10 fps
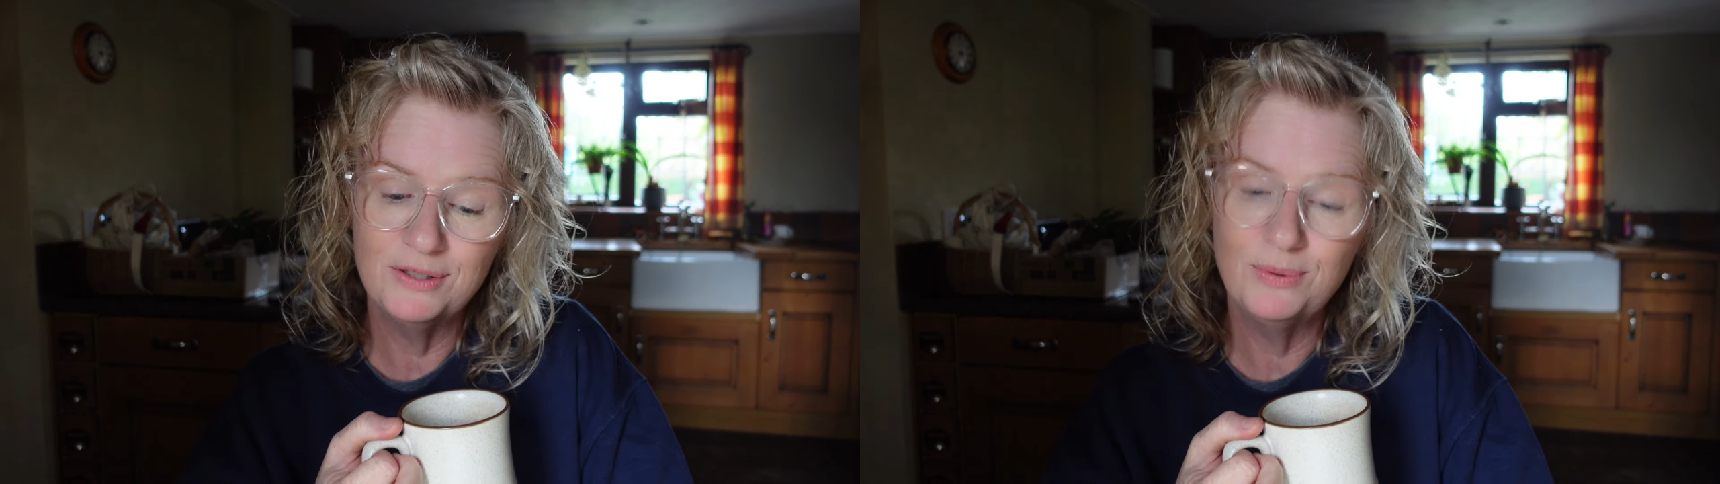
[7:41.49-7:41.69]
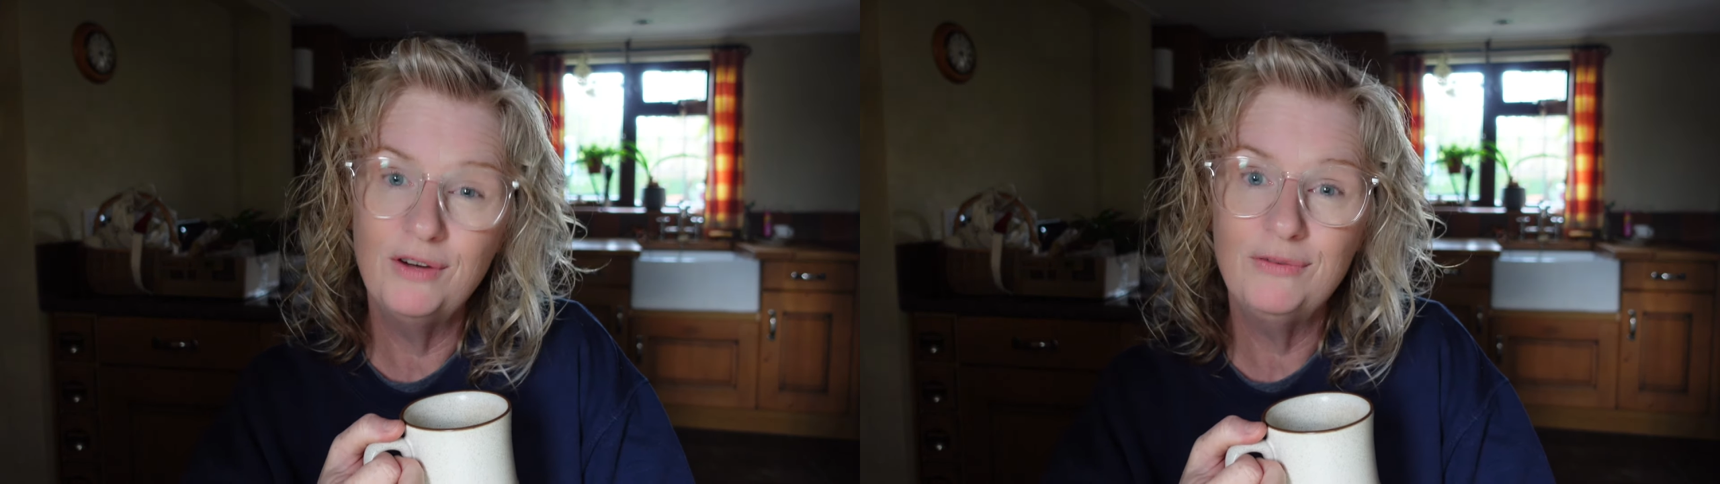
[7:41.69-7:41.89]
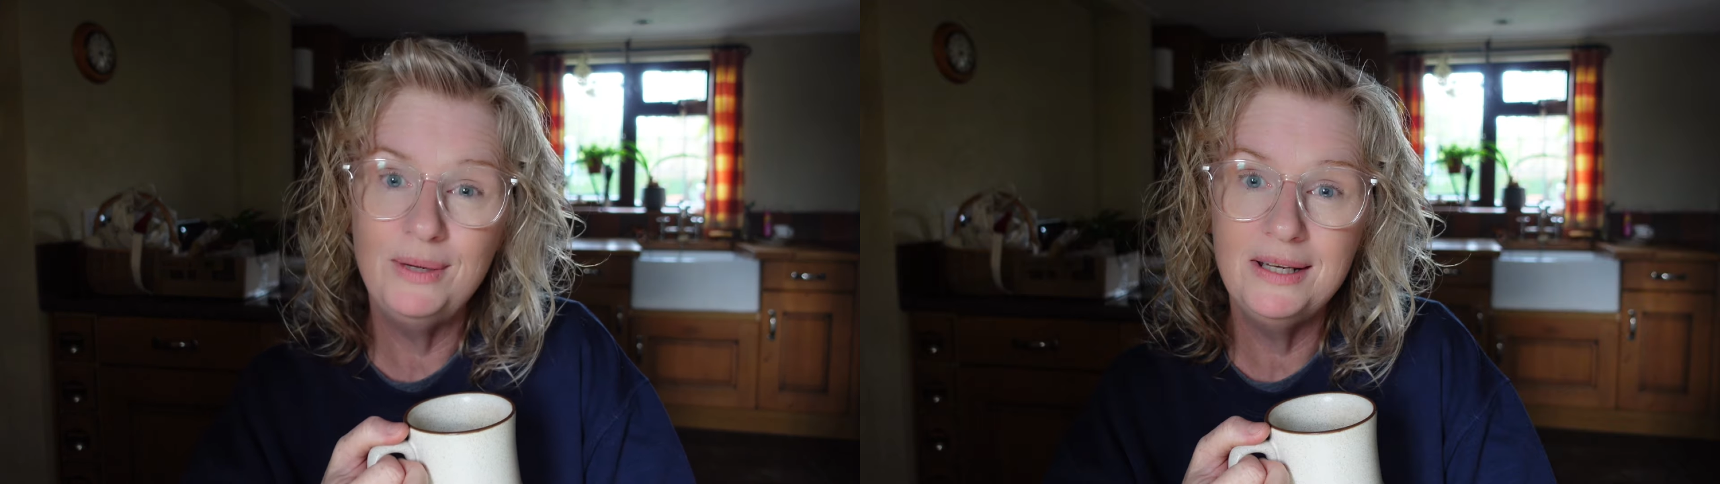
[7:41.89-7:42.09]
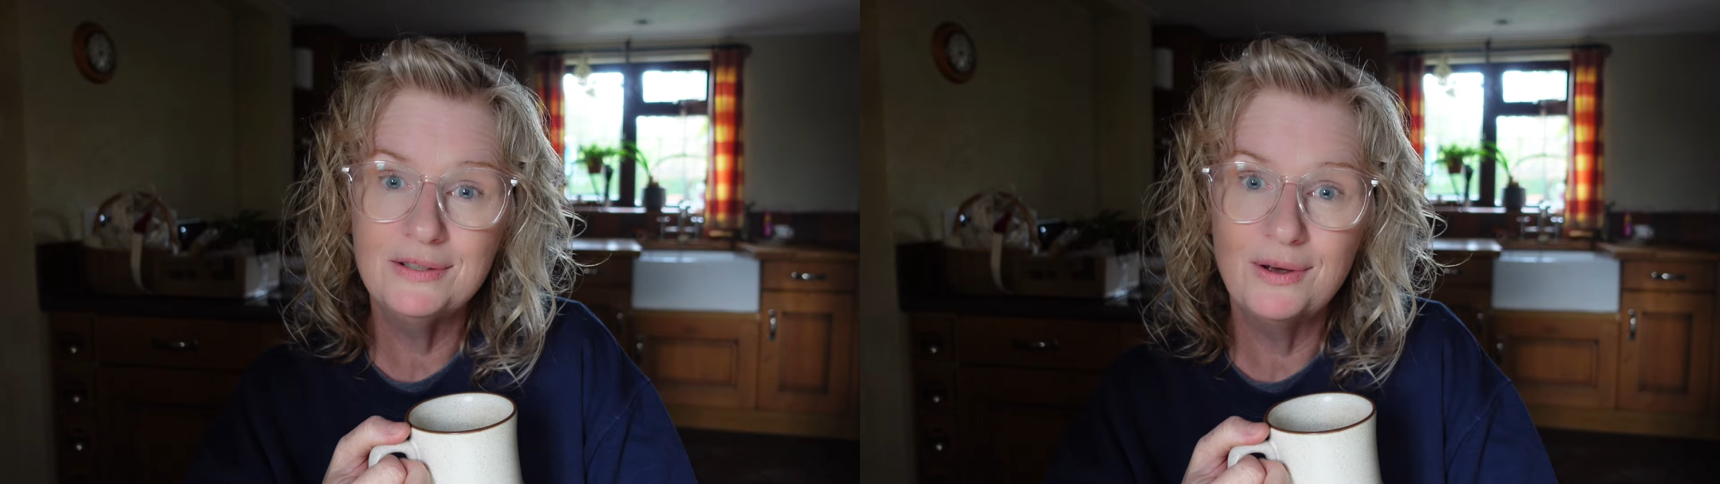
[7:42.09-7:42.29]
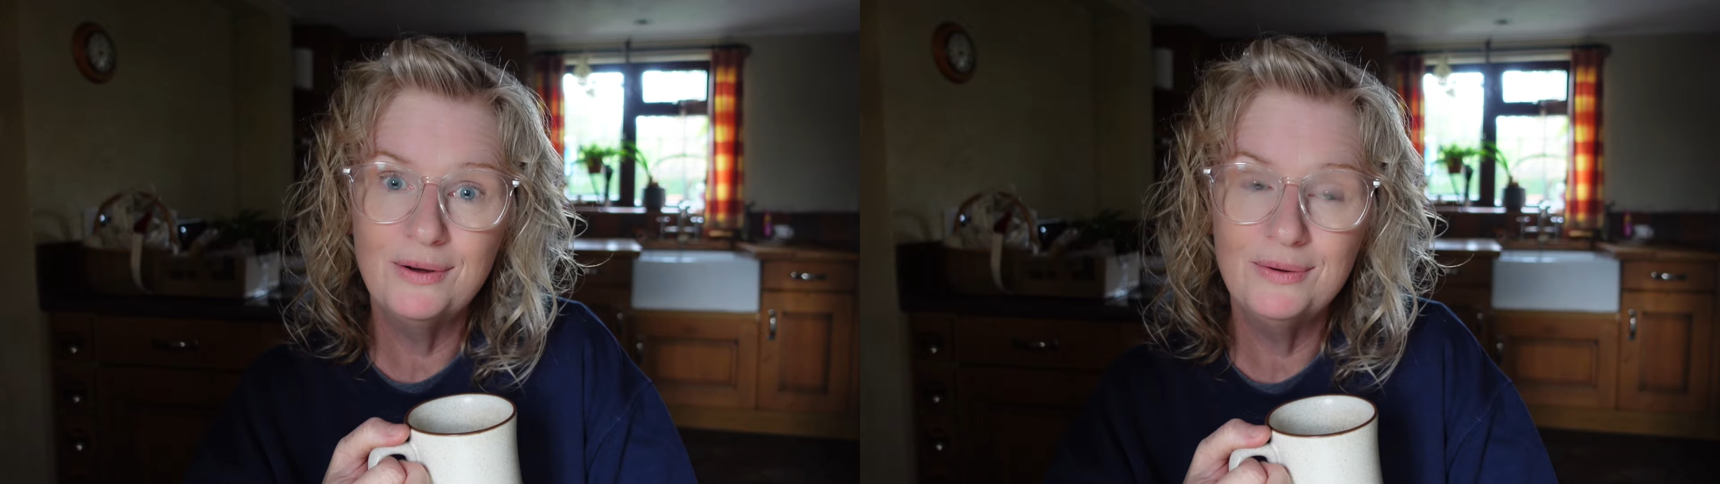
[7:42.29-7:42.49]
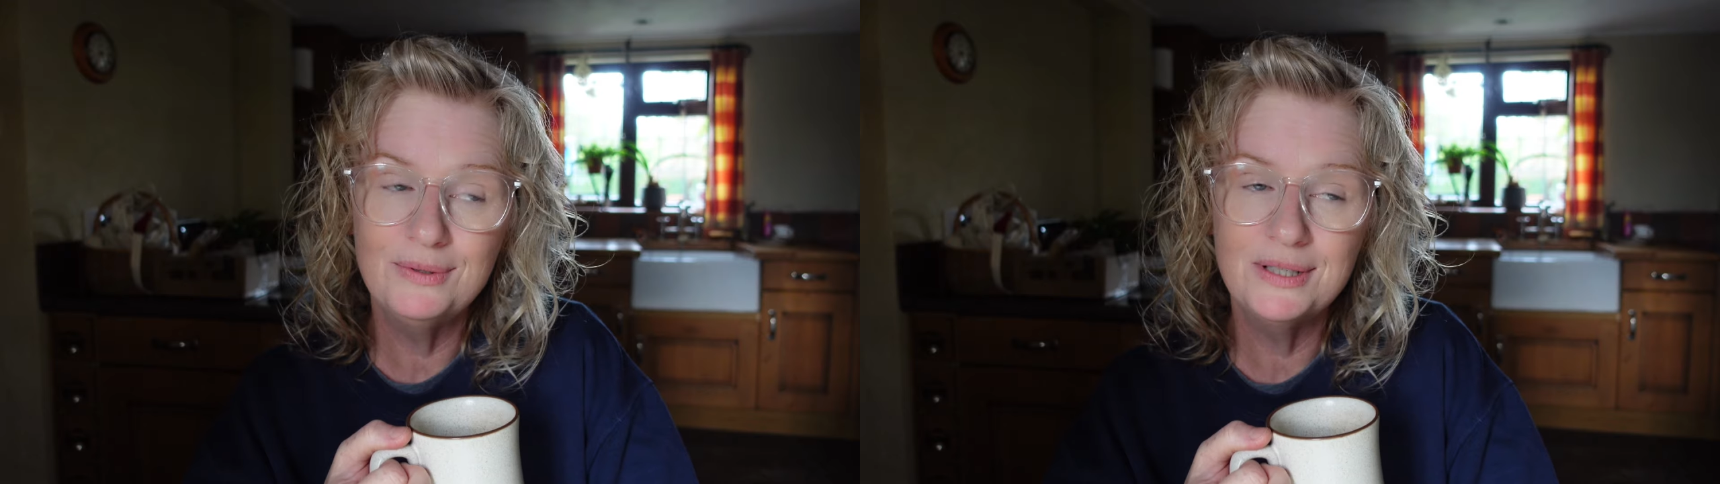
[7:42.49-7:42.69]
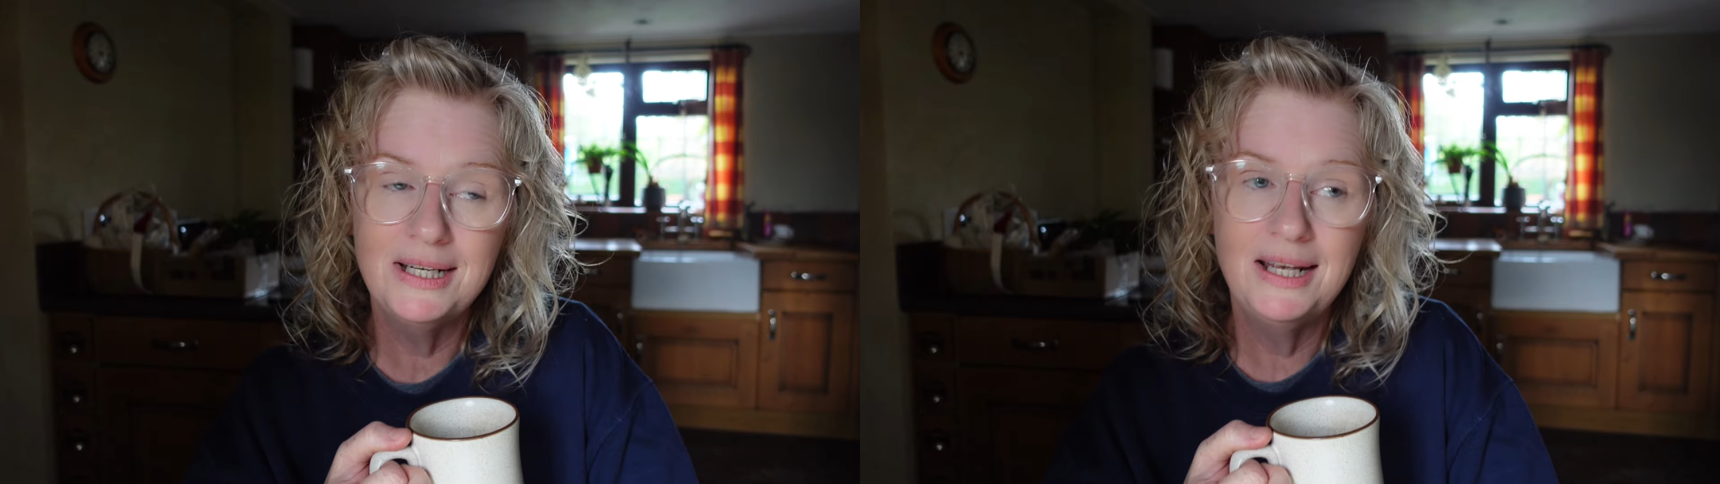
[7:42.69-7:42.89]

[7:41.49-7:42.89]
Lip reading: 12 weeks old.